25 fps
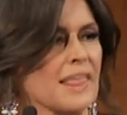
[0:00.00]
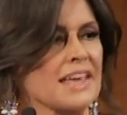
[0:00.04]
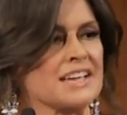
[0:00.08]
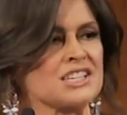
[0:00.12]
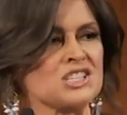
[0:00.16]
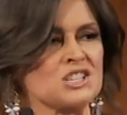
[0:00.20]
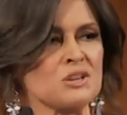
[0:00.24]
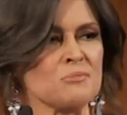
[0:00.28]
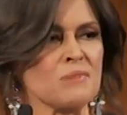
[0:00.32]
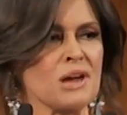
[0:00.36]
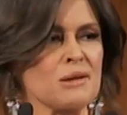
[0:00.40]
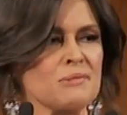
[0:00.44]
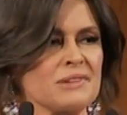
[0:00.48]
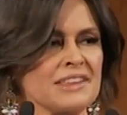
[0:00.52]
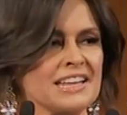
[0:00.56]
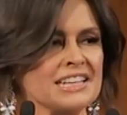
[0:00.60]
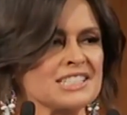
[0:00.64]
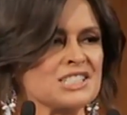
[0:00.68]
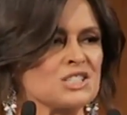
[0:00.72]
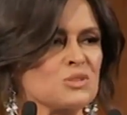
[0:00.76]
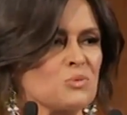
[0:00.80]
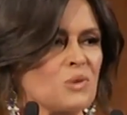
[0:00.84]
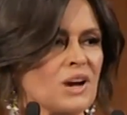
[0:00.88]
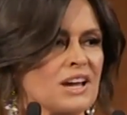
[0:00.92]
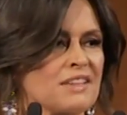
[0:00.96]
So maybe
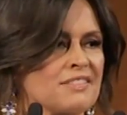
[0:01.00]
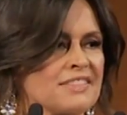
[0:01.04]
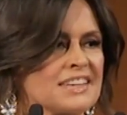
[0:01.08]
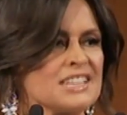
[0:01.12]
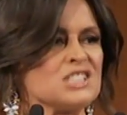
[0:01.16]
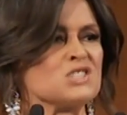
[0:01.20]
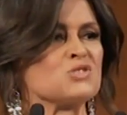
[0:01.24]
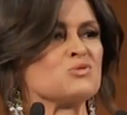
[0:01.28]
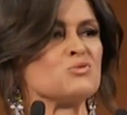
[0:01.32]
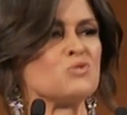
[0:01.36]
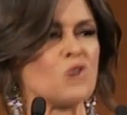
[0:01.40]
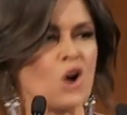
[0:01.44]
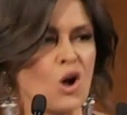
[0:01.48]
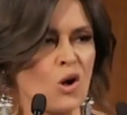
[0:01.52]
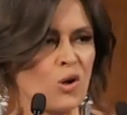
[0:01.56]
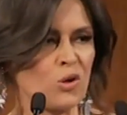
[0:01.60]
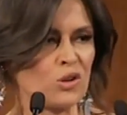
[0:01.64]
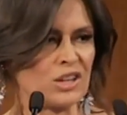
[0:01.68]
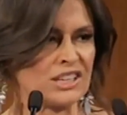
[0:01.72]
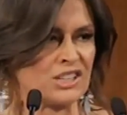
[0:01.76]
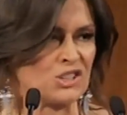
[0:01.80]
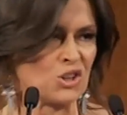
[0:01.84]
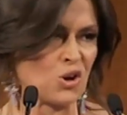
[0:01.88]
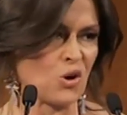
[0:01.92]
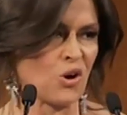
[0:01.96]
that's the way things
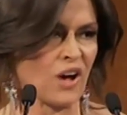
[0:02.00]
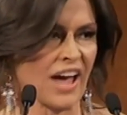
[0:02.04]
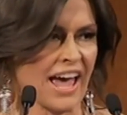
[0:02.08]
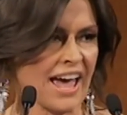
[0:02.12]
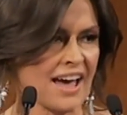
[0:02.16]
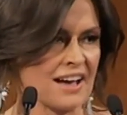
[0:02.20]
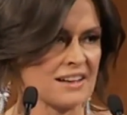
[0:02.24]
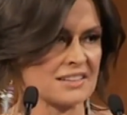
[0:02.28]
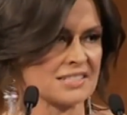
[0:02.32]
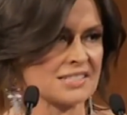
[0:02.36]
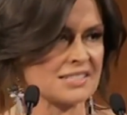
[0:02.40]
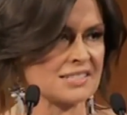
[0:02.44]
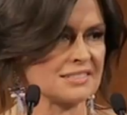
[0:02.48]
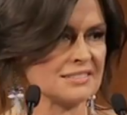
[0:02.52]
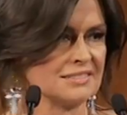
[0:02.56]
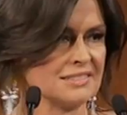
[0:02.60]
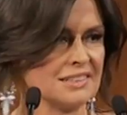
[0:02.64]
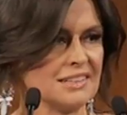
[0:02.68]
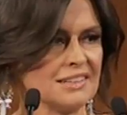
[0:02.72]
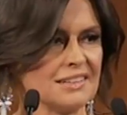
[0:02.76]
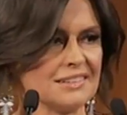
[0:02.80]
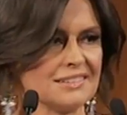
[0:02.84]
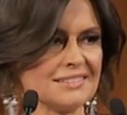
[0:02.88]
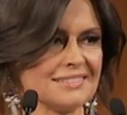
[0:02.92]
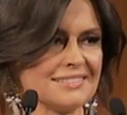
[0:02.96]
roll in your house.
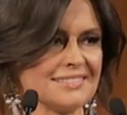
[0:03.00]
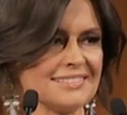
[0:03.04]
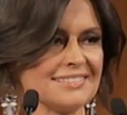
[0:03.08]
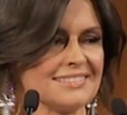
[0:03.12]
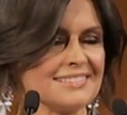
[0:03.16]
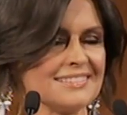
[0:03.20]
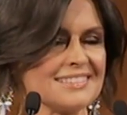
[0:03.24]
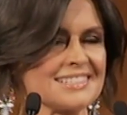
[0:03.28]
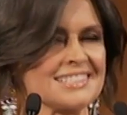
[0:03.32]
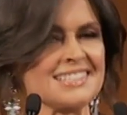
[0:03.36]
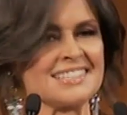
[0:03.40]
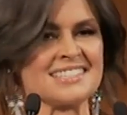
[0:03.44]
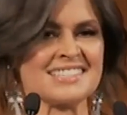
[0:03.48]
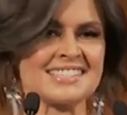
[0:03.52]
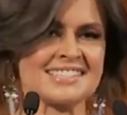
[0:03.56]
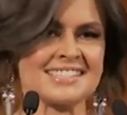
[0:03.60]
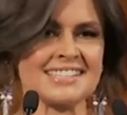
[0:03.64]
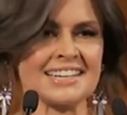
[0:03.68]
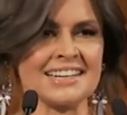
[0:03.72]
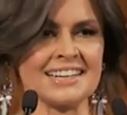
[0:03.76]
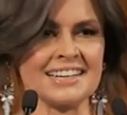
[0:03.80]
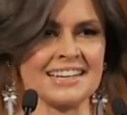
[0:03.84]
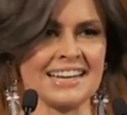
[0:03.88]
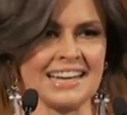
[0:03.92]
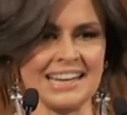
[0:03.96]

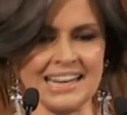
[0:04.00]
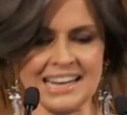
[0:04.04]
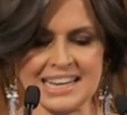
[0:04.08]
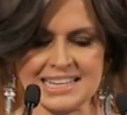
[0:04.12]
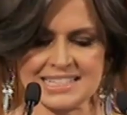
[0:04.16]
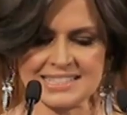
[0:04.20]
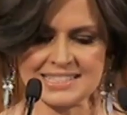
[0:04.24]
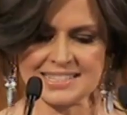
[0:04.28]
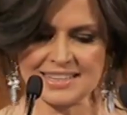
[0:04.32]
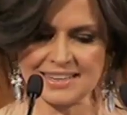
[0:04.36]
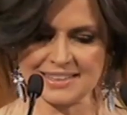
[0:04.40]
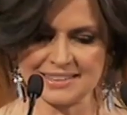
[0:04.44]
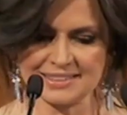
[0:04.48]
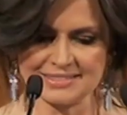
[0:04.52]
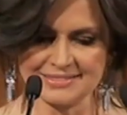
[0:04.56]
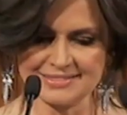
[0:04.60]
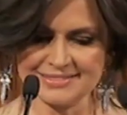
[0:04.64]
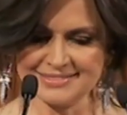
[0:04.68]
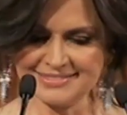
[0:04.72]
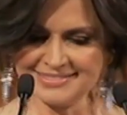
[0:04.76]
Sincerely, Lisa.